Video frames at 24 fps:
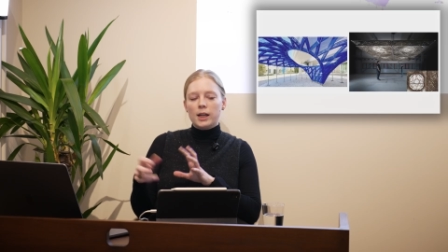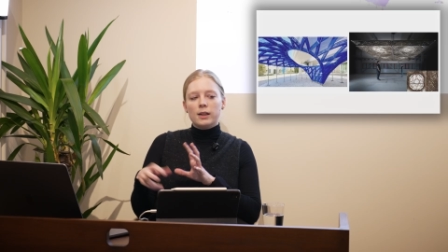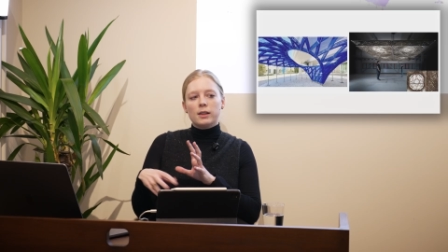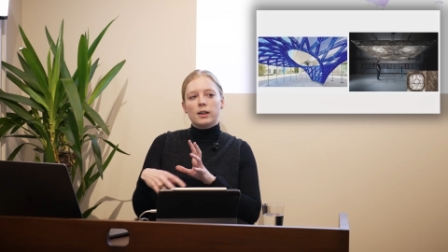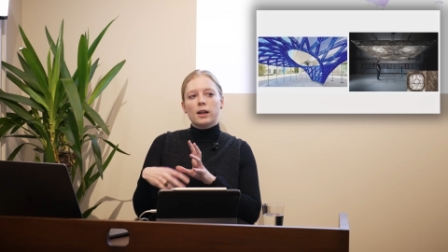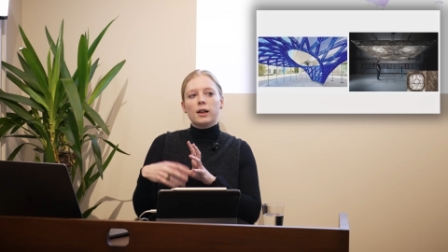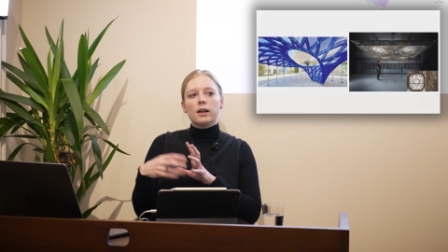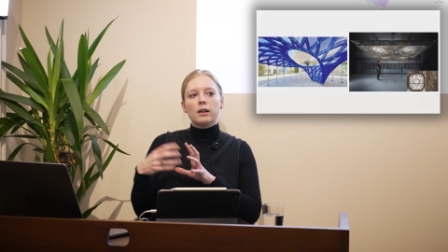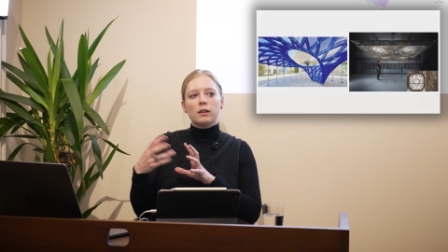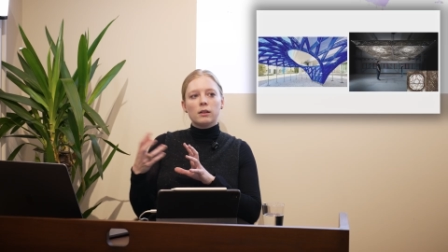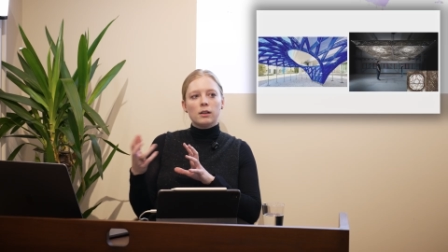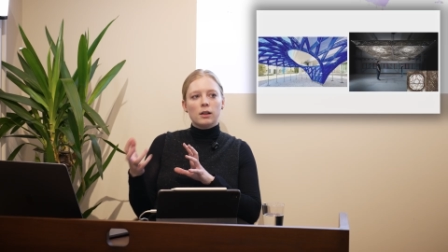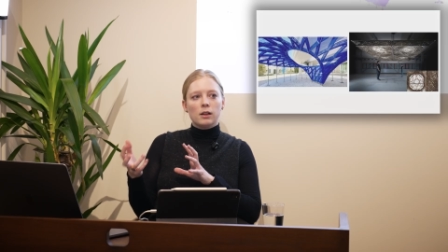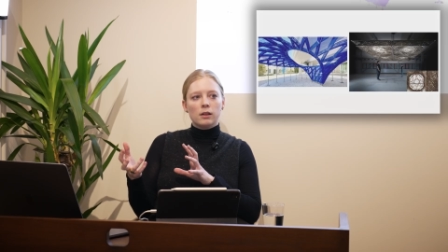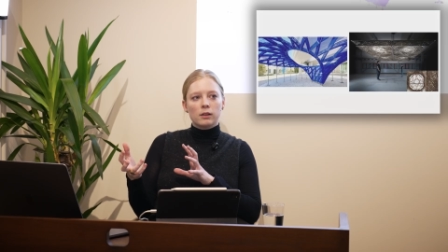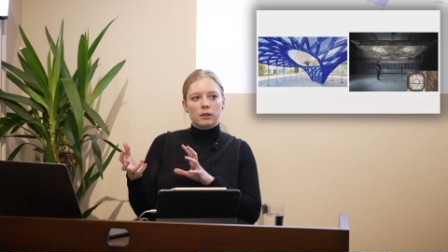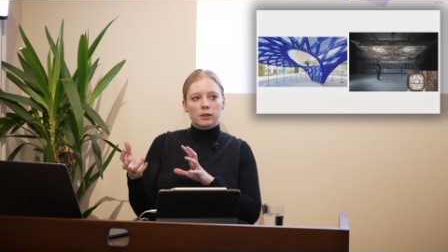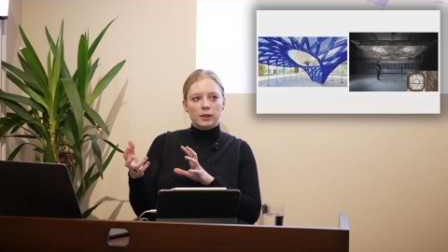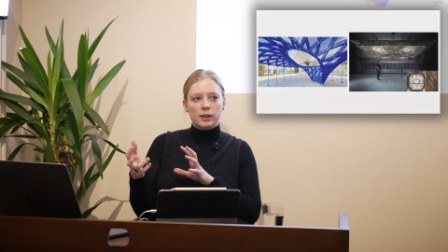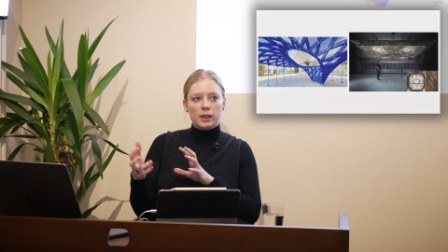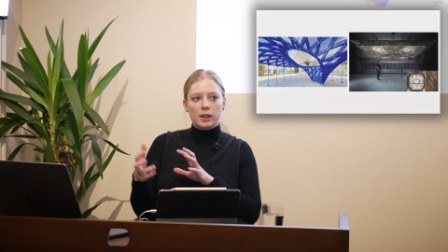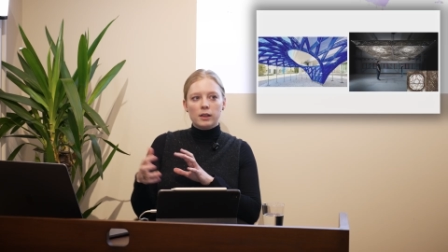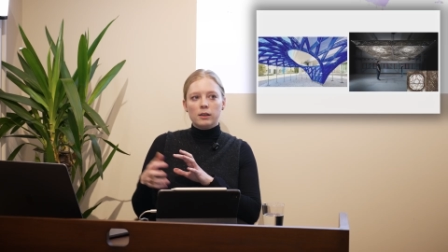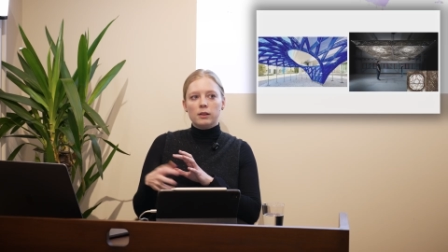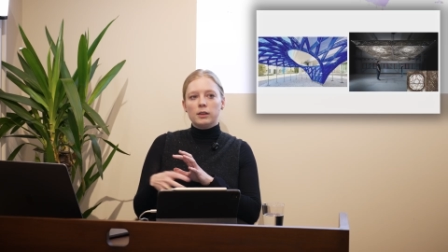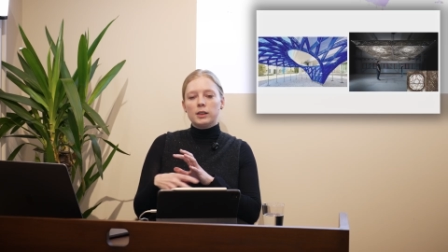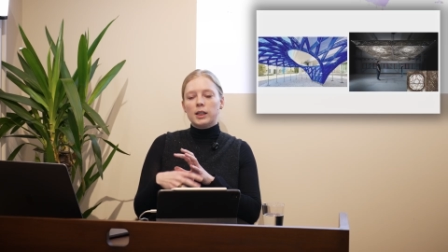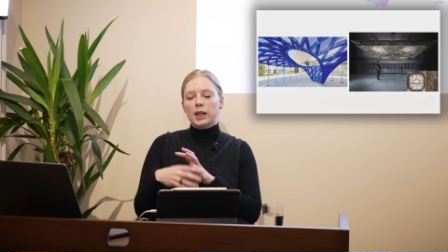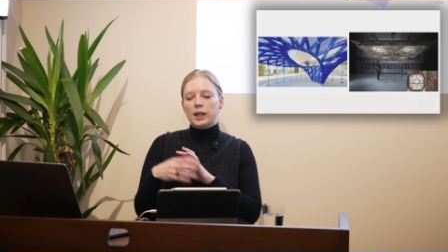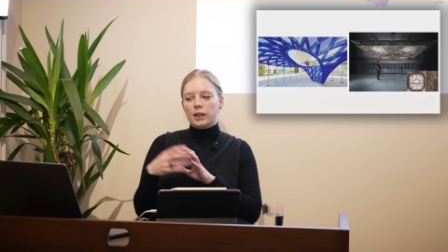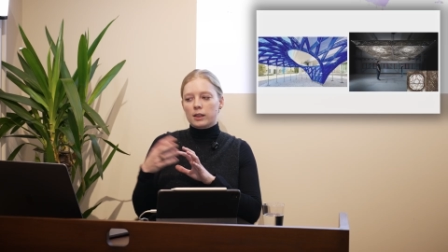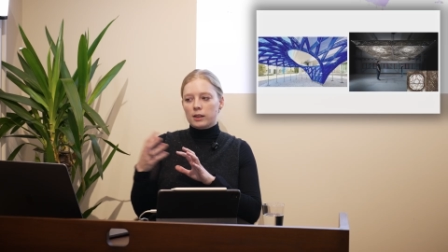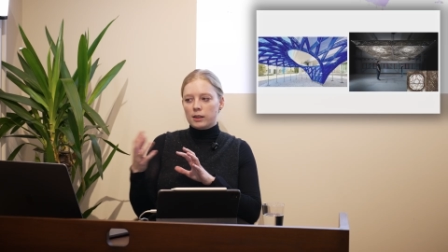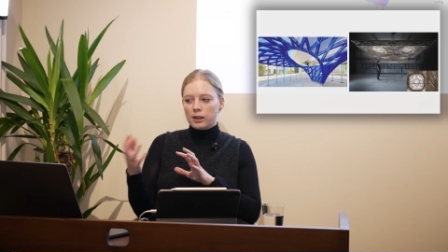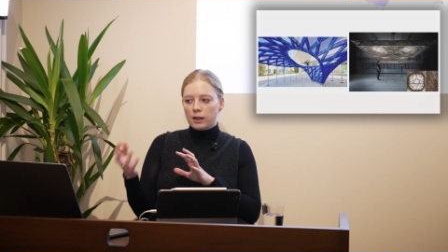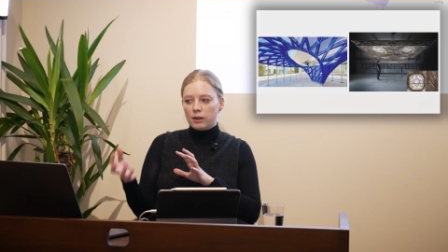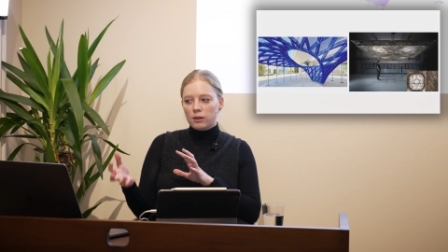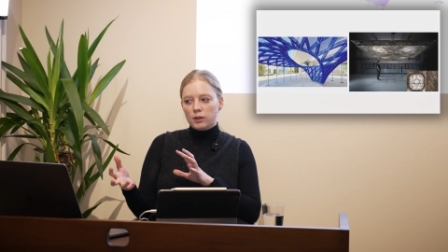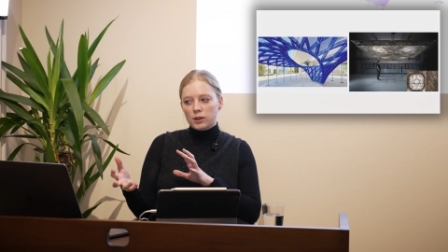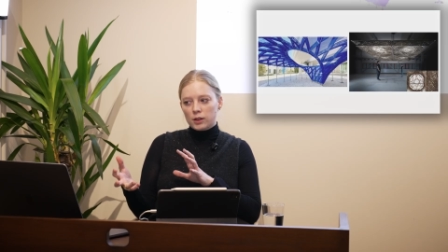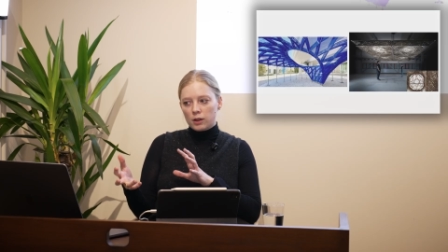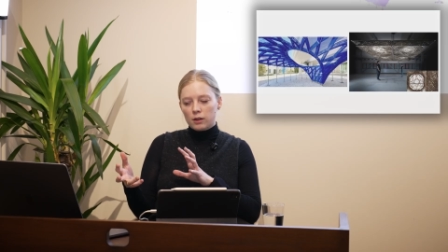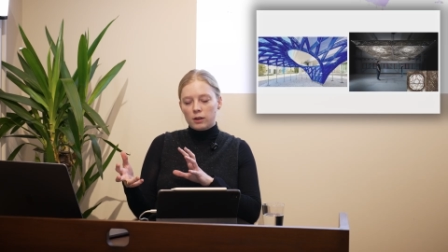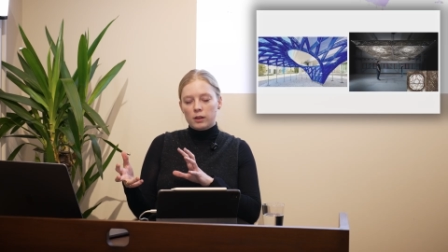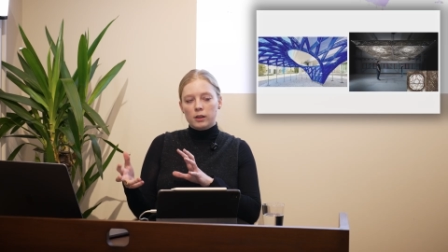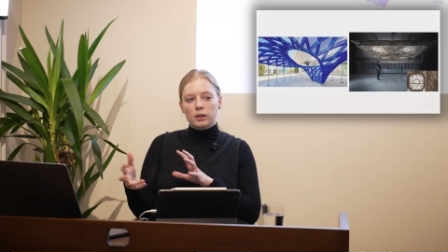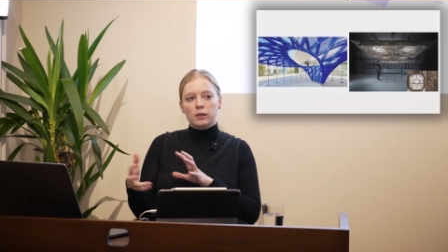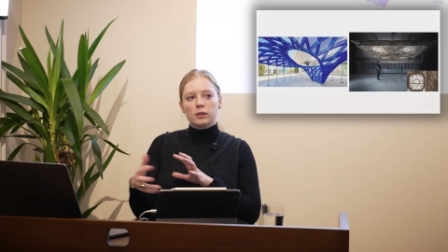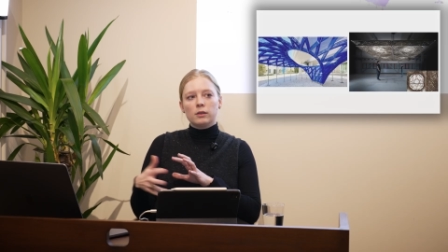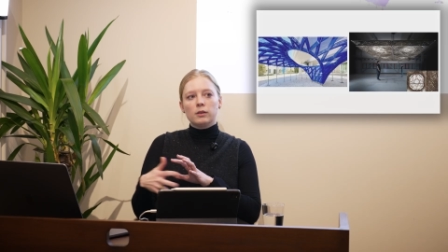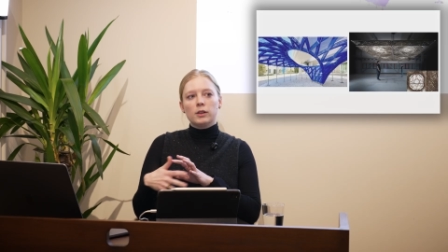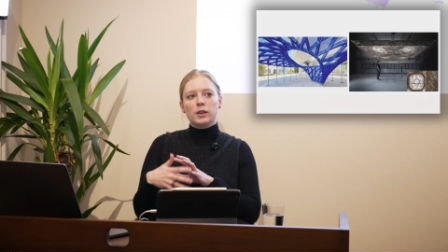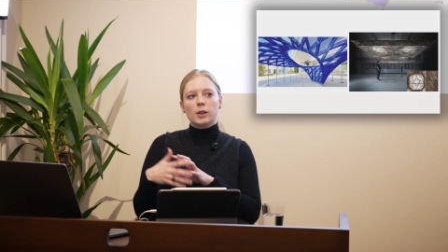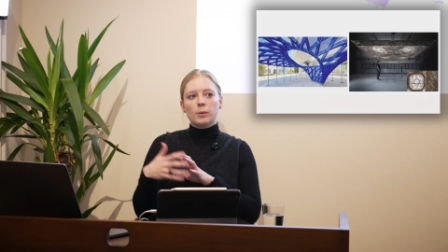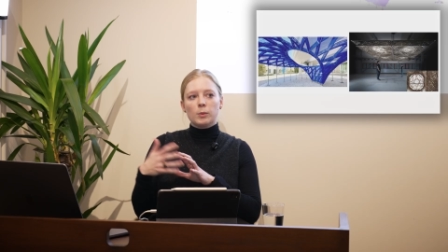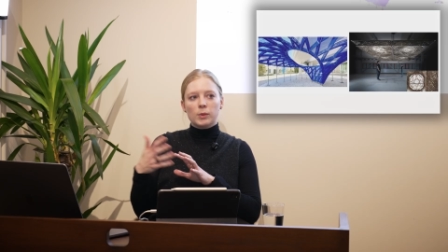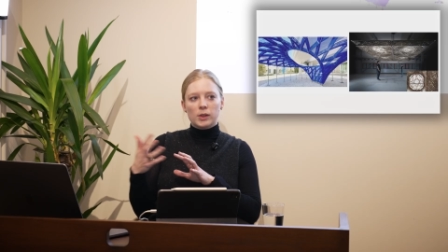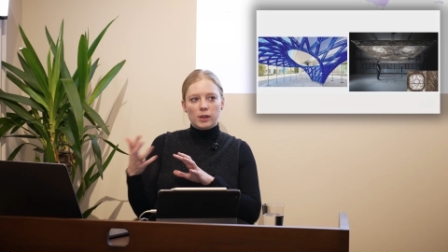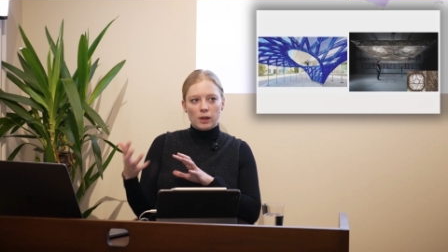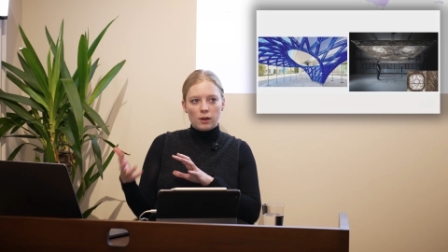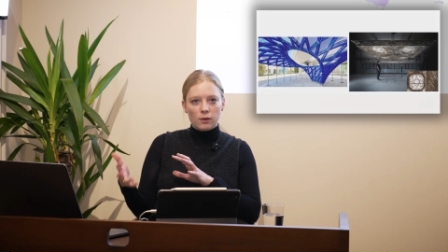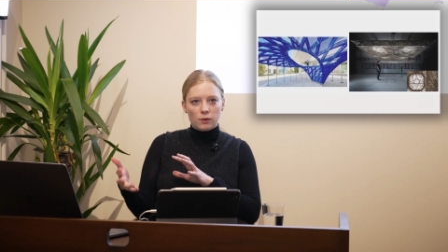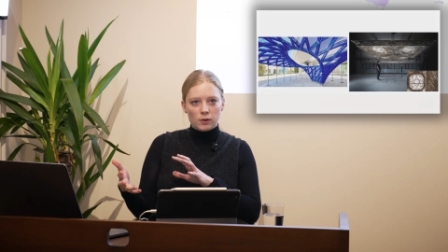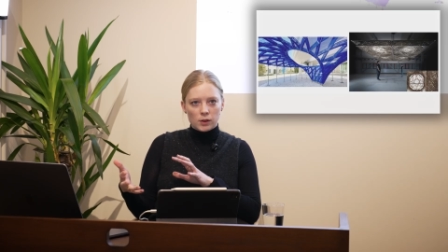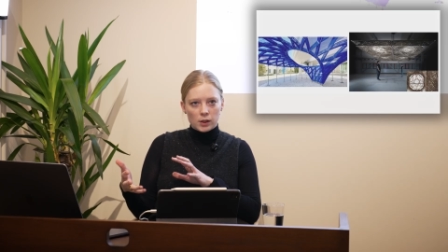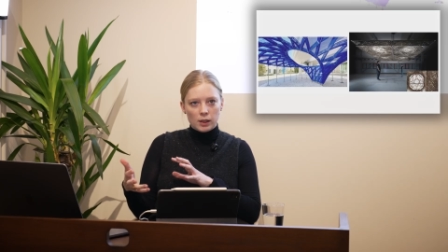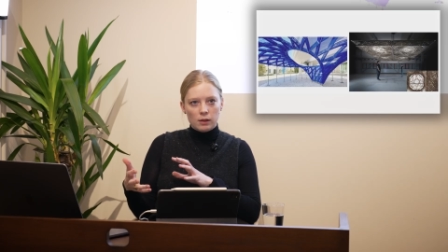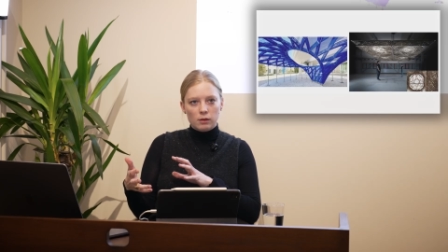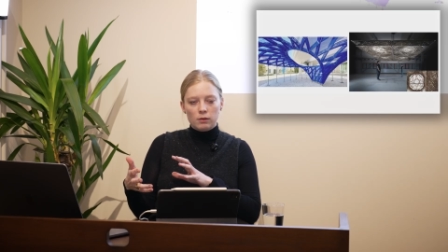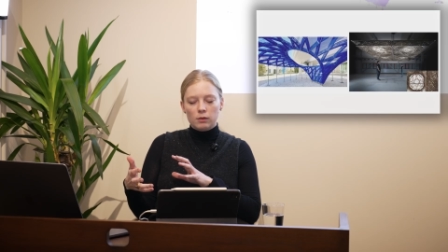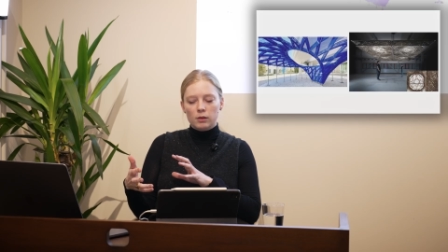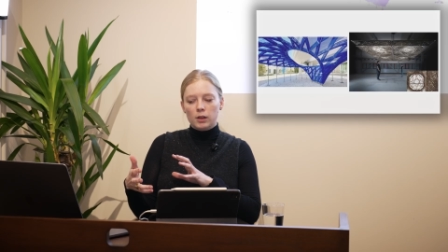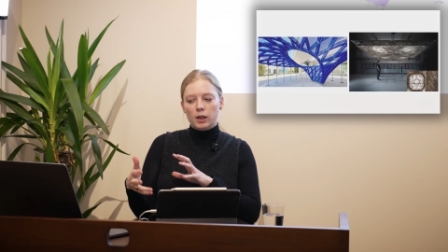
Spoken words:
dialogue that textiles are themselves